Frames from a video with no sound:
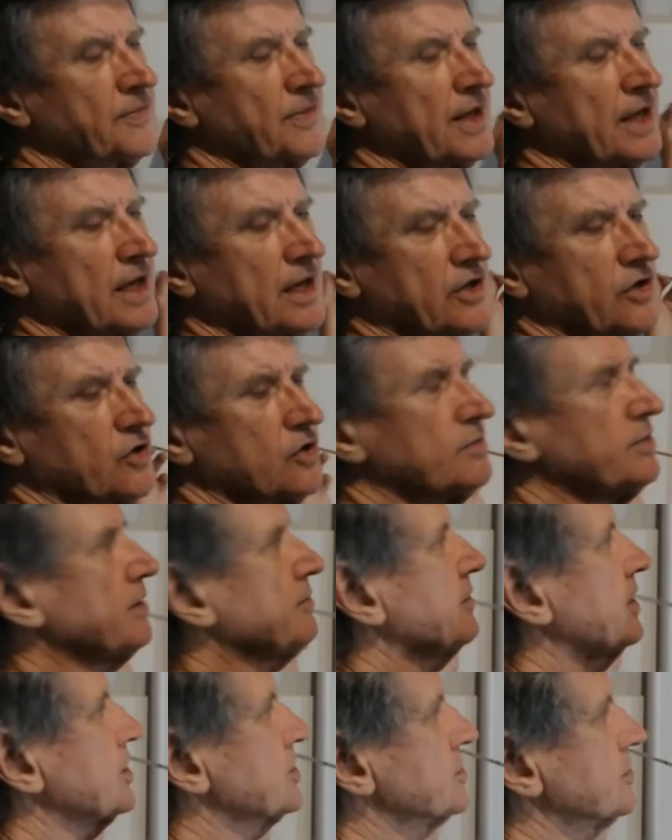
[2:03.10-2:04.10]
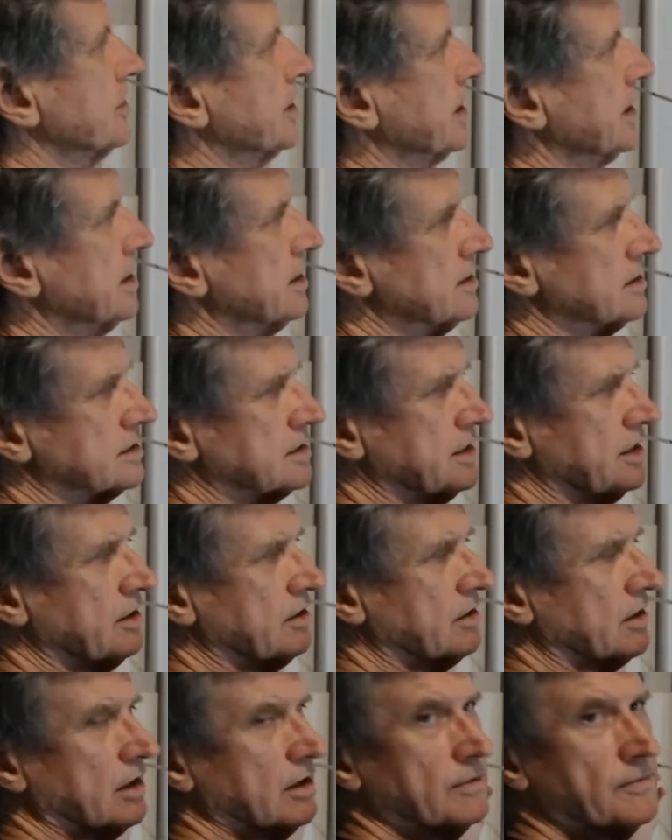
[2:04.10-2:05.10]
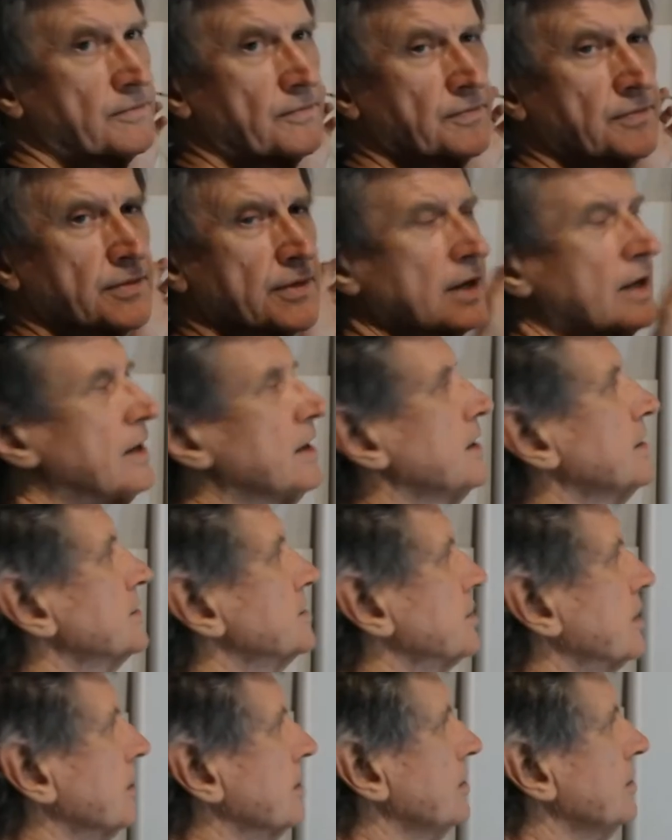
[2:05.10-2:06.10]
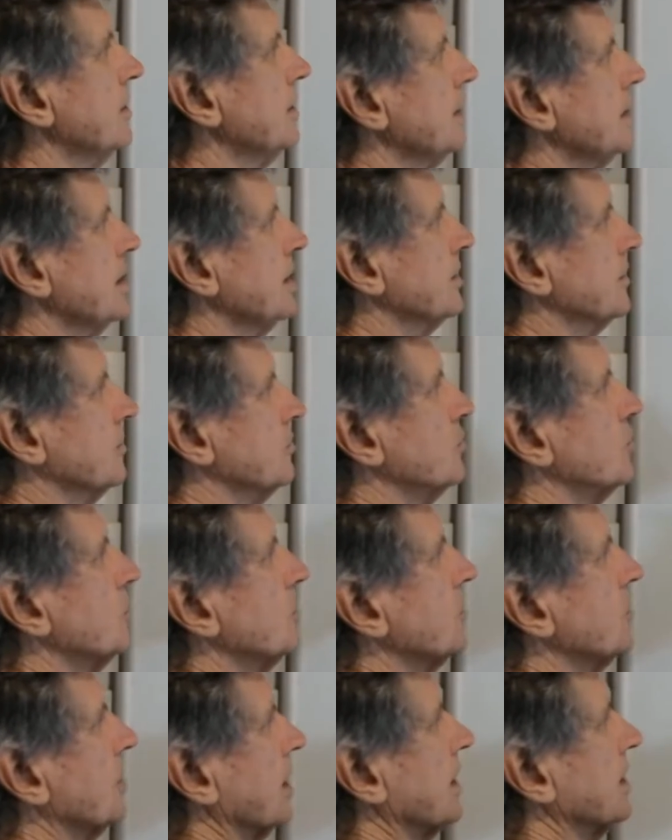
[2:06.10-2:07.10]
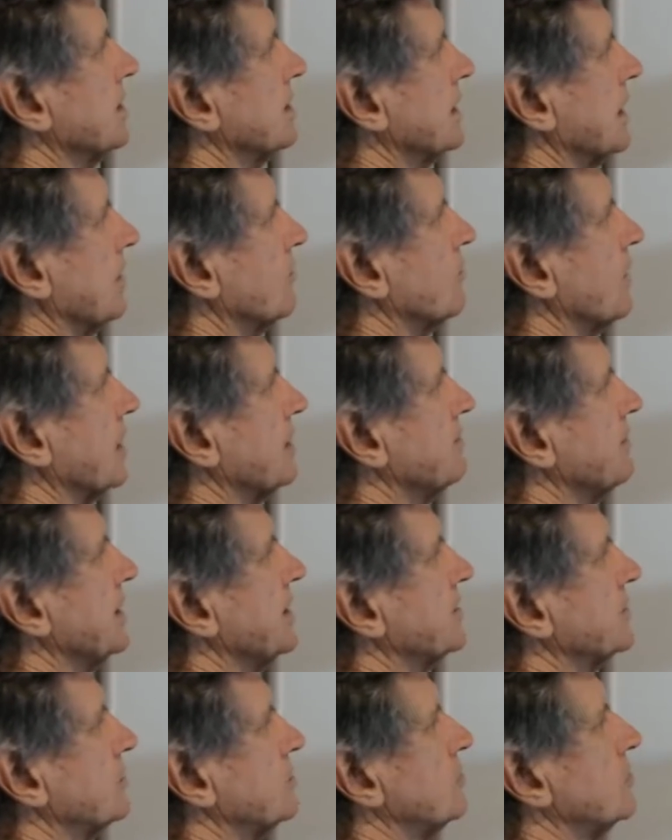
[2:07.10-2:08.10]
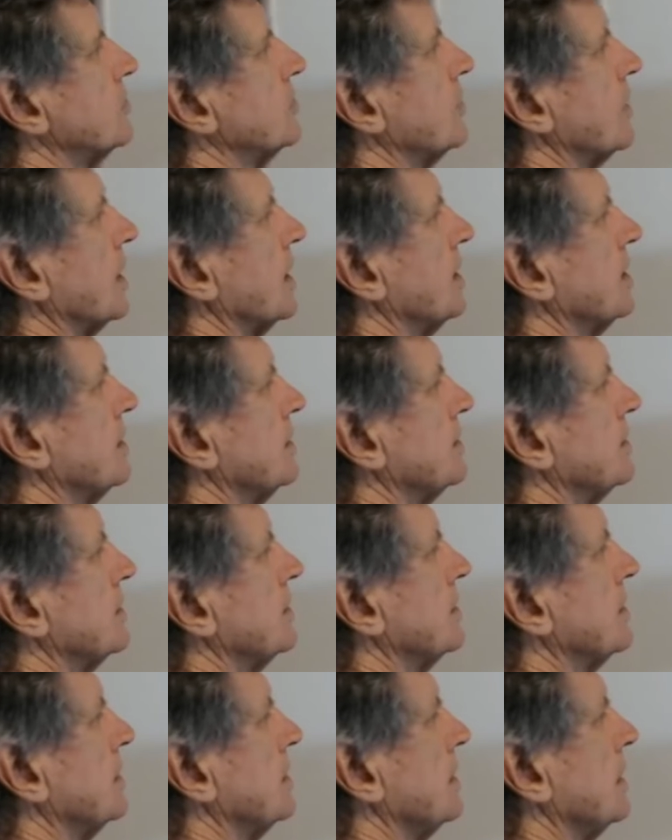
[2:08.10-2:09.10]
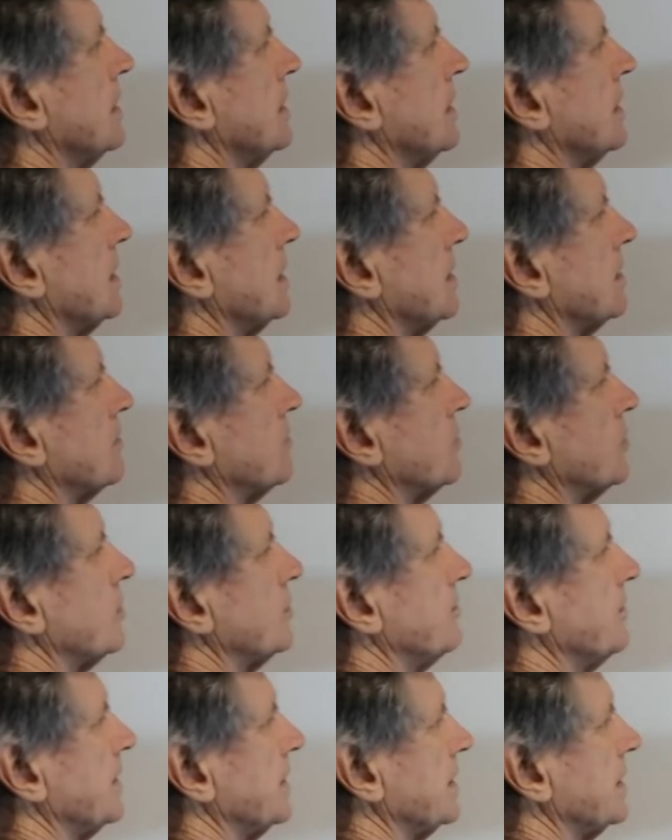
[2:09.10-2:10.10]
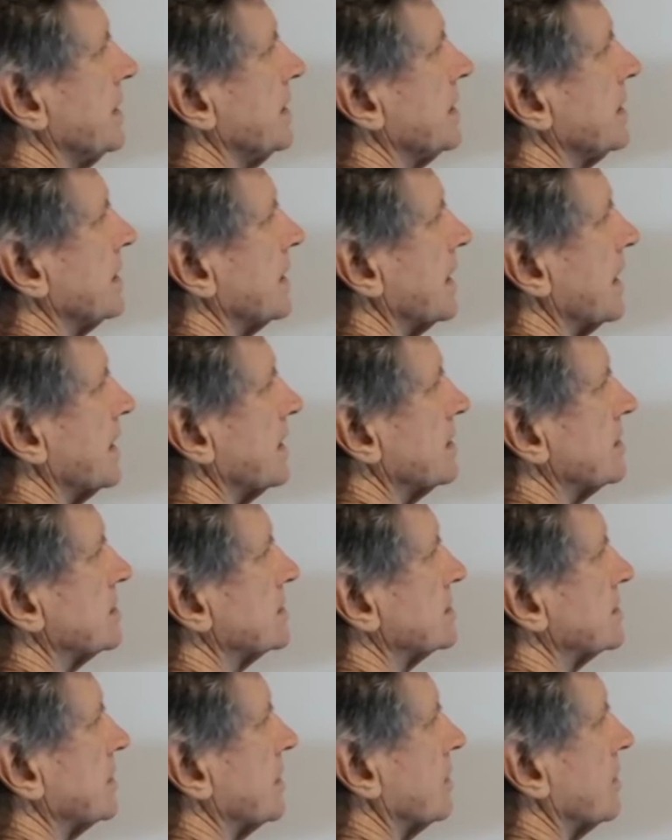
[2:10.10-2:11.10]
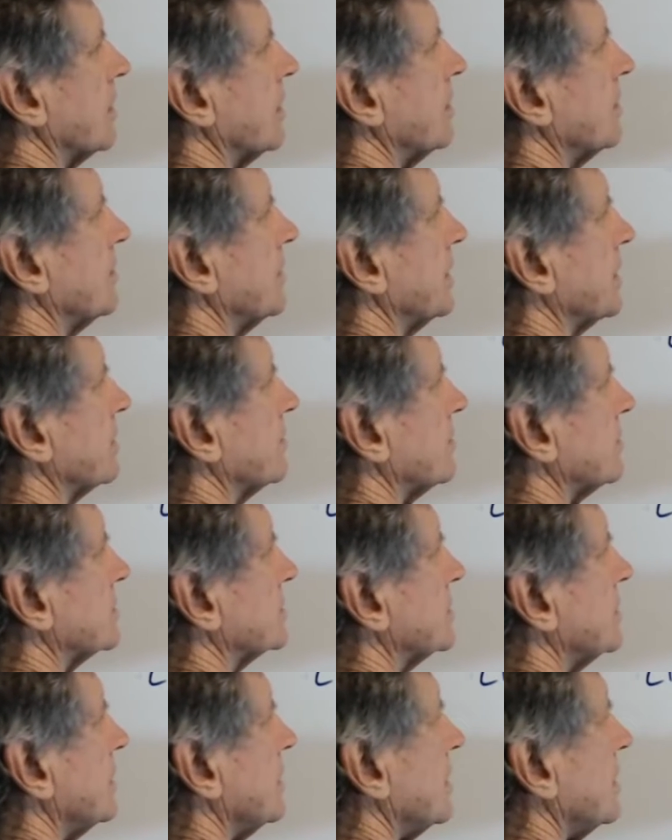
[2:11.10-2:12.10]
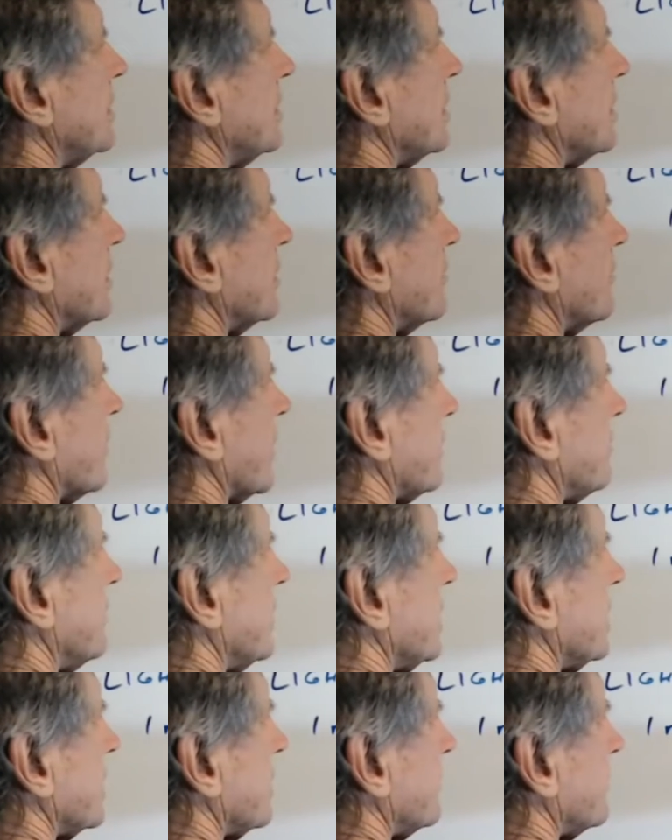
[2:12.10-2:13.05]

you'd be measuring L0. So the ruler, a 1 meter ruler, would be L0 equals 1 meter.